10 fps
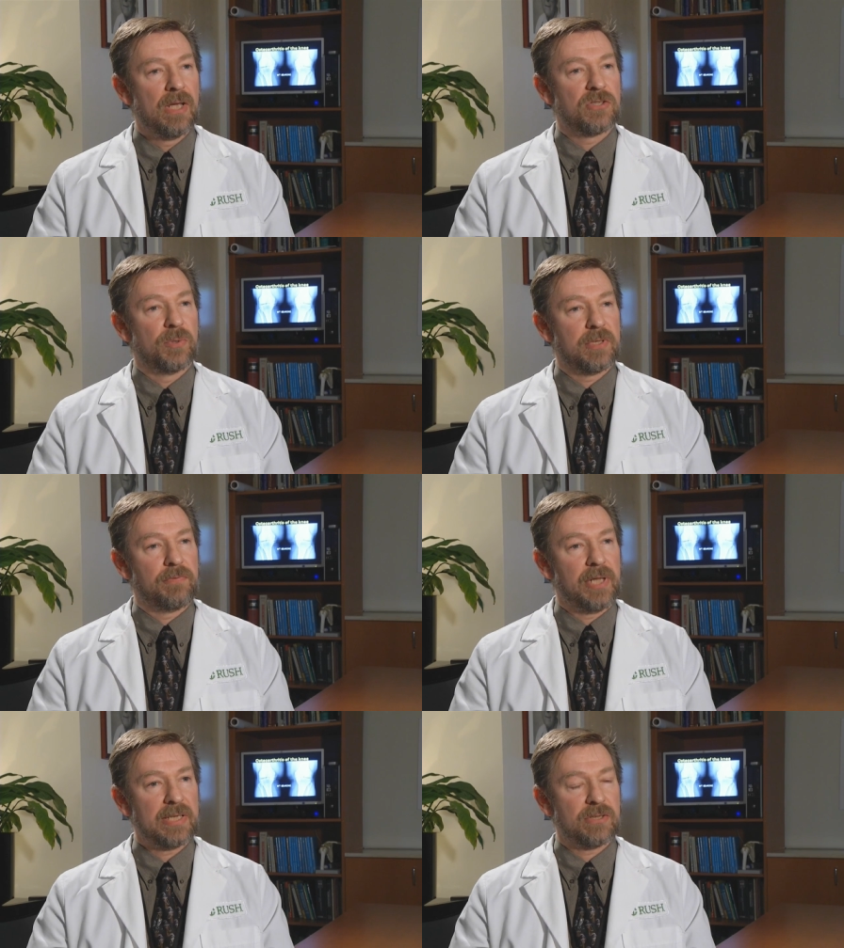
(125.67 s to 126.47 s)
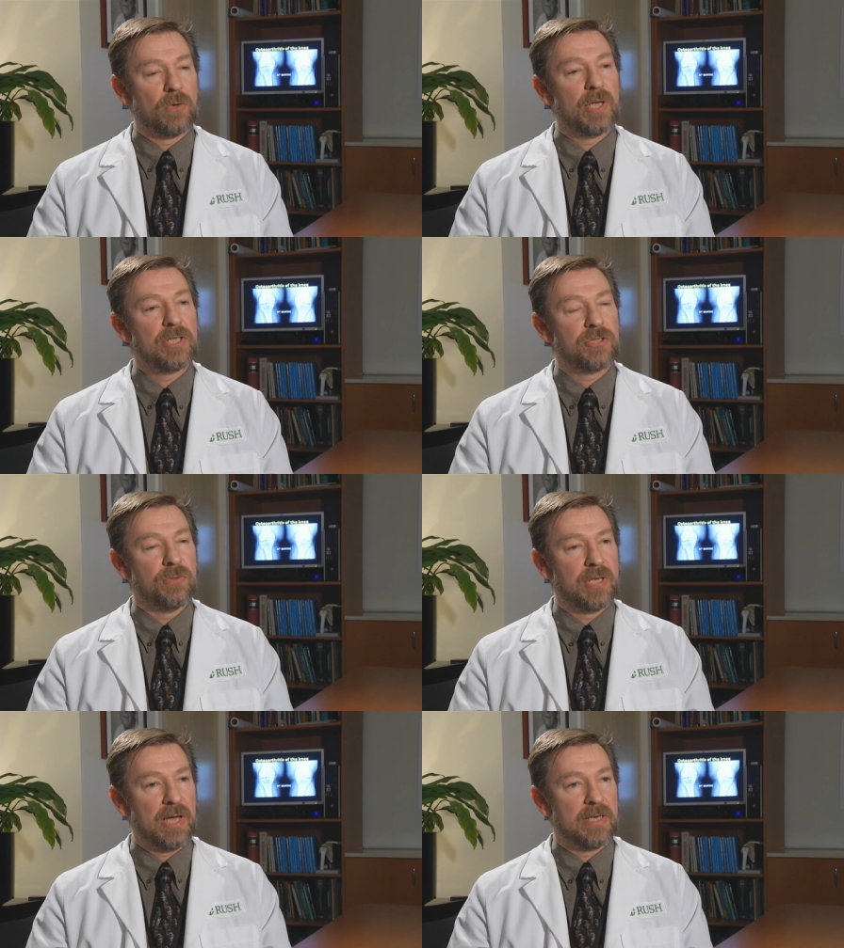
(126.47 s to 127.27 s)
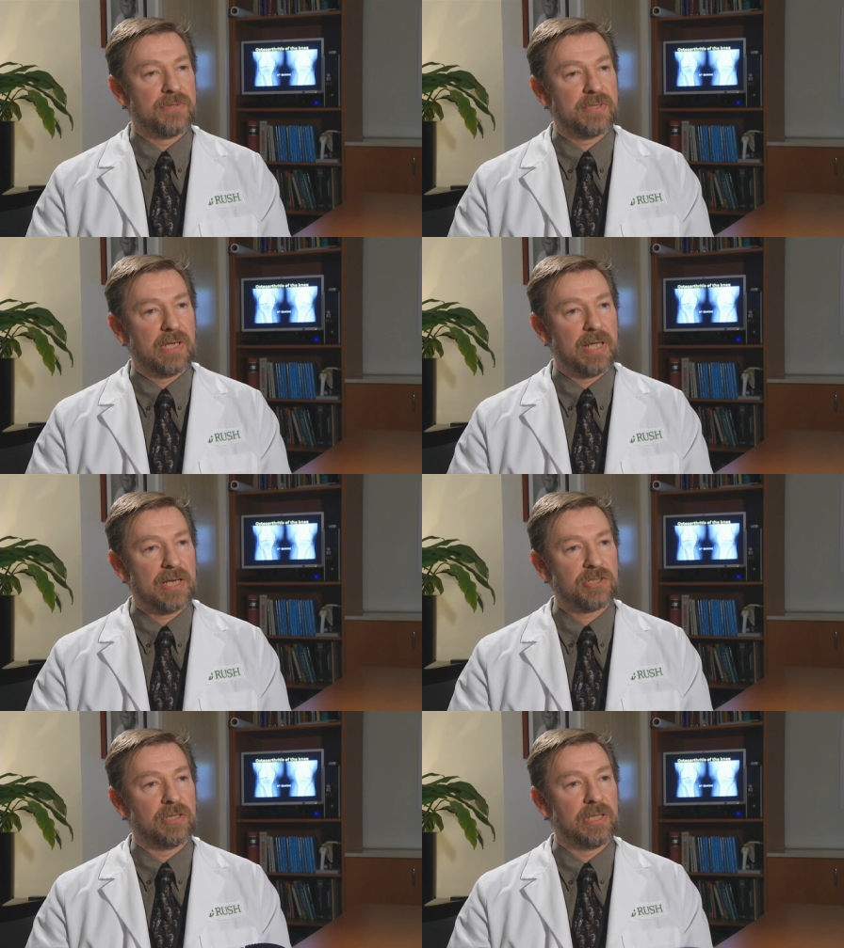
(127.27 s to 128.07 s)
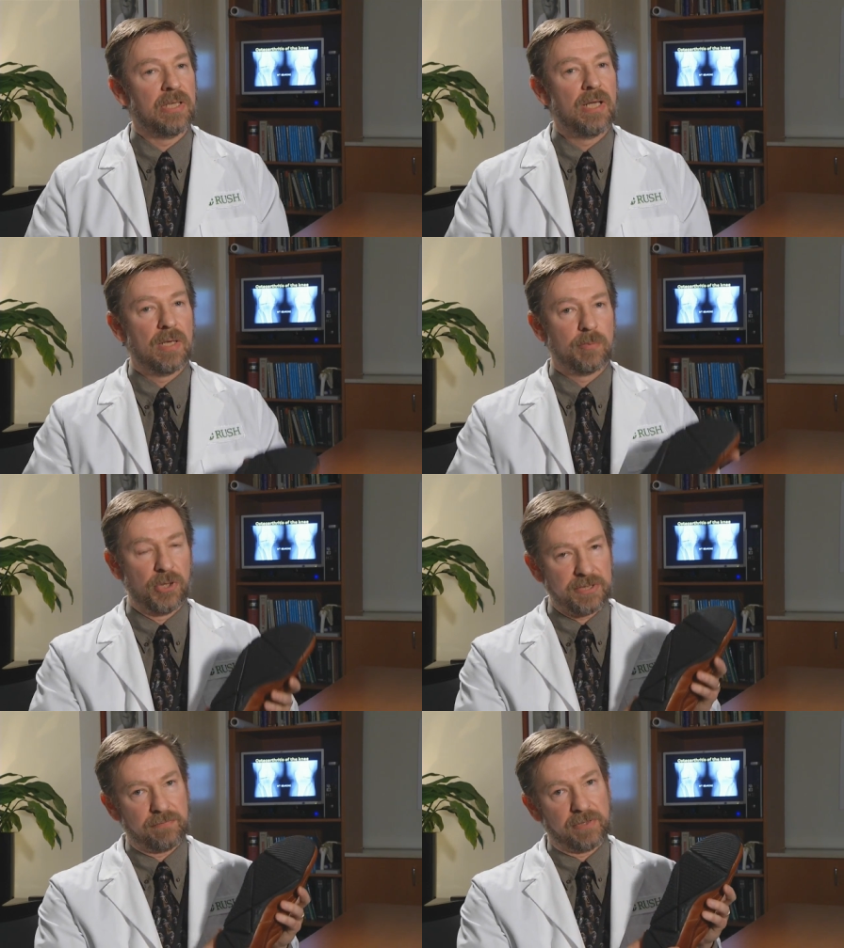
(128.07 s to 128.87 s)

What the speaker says: So what the Flex OA shoe does, it actually puts